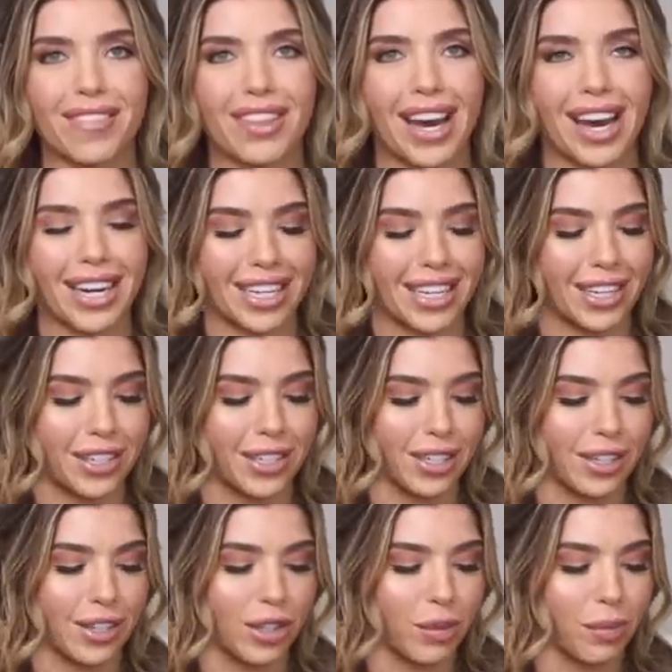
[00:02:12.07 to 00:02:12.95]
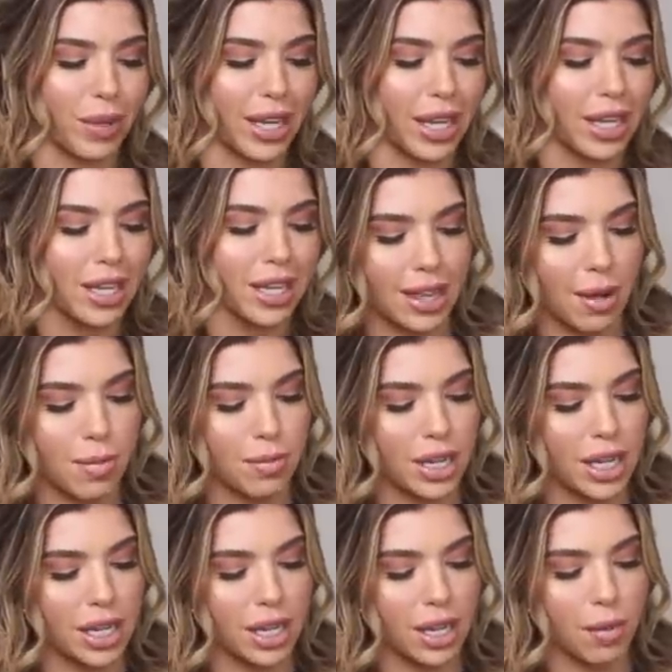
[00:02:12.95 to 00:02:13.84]
of that here in a little bit. The
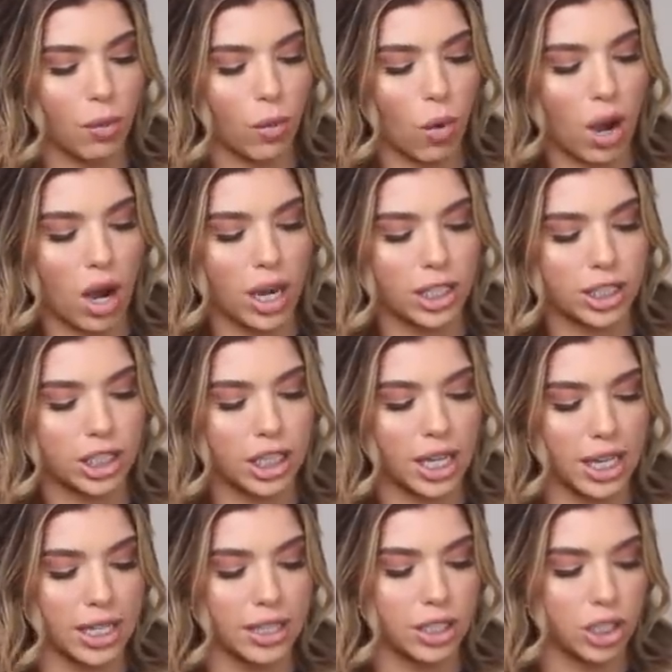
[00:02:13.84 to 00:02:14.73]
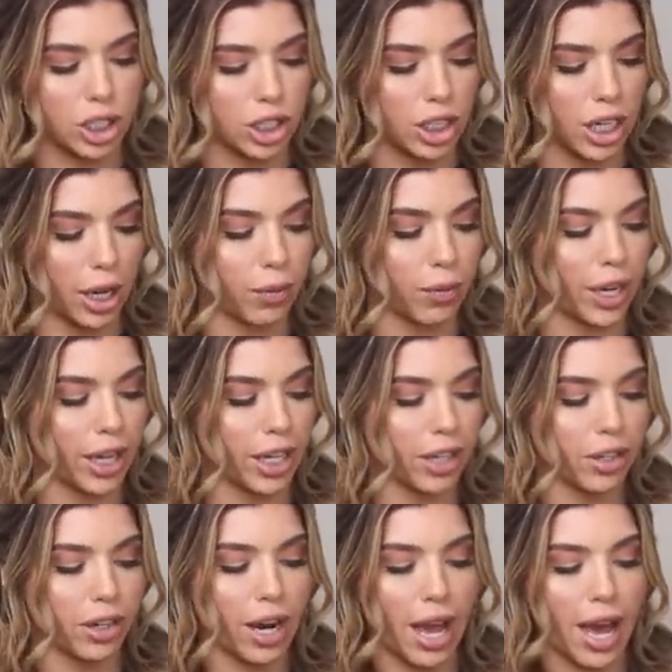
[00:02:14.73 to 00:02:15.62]
medium wash is just a
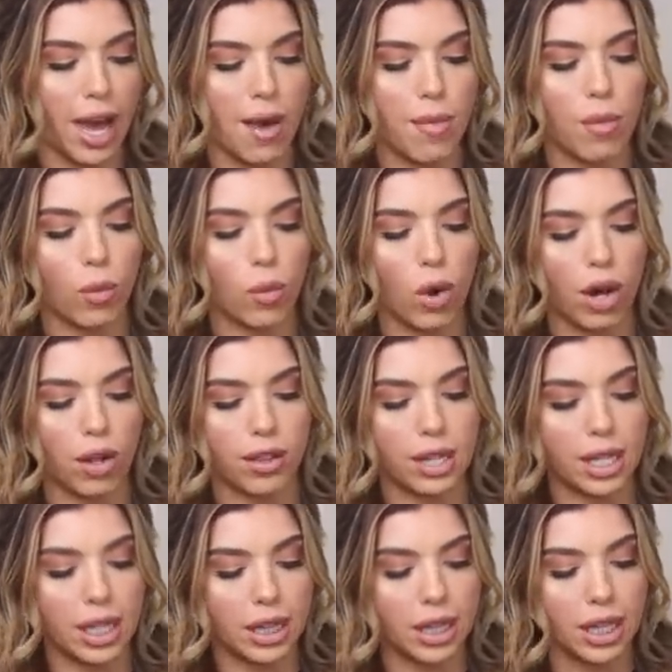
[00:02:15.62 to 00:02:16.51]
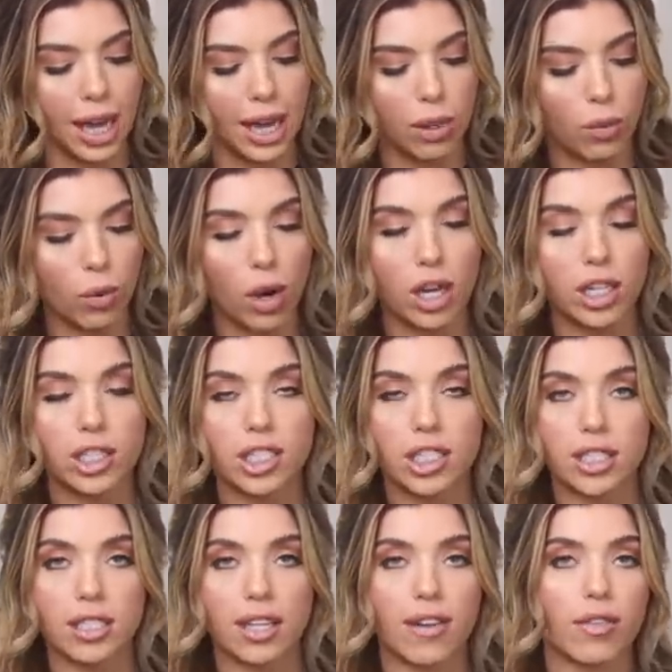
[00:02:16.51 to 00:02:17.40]
regular hem, while the light wash
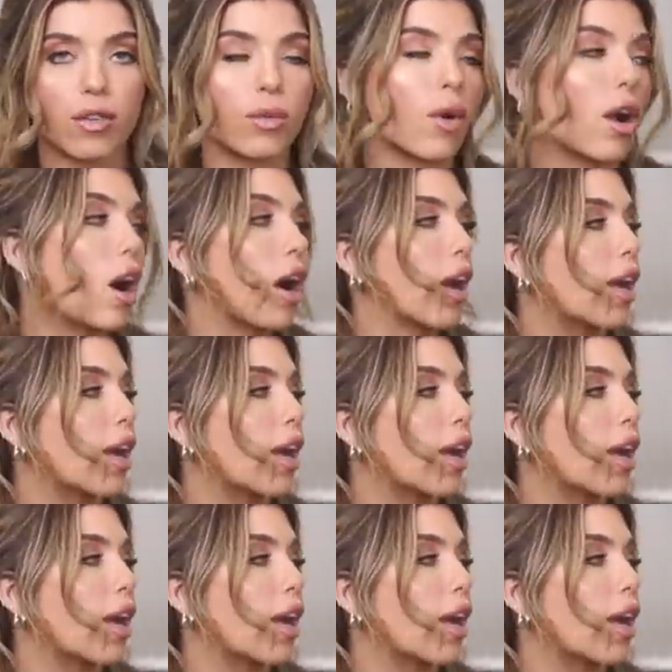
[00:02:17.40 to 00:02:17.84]
does have a raw